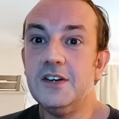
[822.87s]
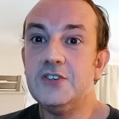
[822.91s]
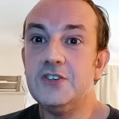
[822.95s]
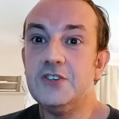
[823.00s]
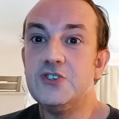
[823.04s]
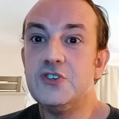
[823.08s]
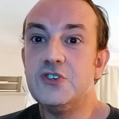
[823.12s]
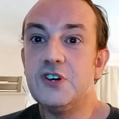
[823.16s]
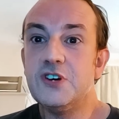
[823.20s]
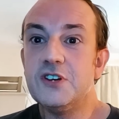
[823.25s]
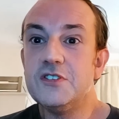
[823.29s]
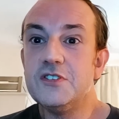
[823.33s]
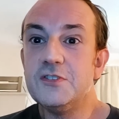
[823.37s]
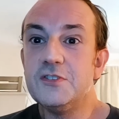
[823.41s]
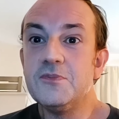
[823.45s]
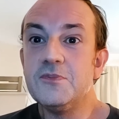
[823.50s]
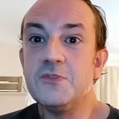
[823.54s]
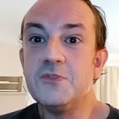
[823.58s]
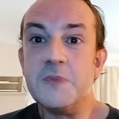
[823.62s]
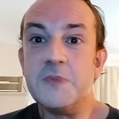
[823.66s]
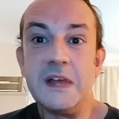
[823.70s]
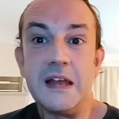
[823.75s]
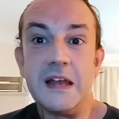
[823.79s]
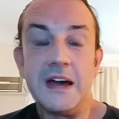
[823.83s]
try some
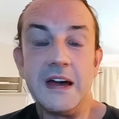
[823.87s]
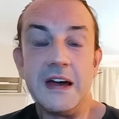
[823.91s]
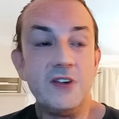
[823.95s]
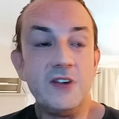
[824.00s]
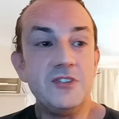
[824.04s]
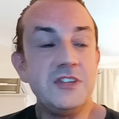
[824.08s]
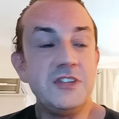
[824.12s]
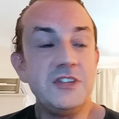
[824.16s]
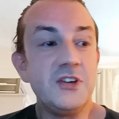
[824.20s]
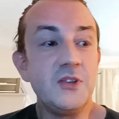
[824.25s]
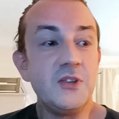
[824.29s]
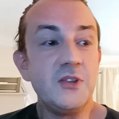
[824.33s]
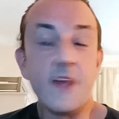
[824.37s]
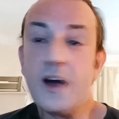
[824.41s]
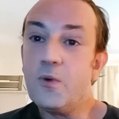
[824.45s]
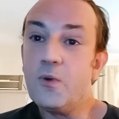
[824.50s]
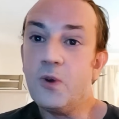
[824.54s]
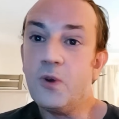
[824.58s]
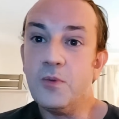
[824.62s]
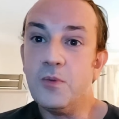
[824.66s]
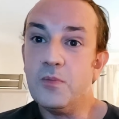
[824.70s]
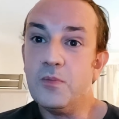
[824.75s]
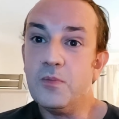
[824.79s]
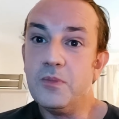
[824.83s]
familiarity on that
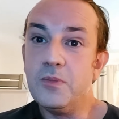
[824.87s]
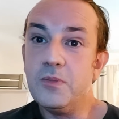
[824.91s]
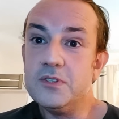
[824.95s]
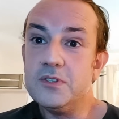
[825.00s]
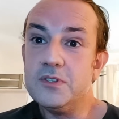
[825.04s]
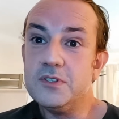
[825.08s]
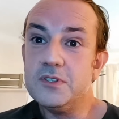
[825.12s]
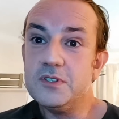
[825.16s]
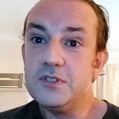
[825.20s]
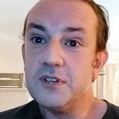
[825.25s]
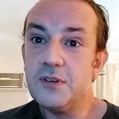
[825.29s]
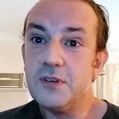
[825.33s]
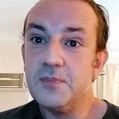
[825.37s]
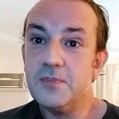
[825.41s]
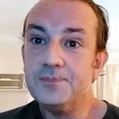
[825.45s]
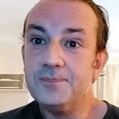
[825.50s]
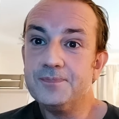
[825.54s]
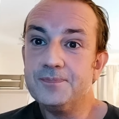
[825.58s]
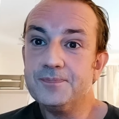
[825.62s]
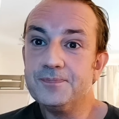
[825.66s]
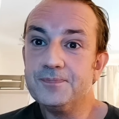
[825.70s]
one. But um,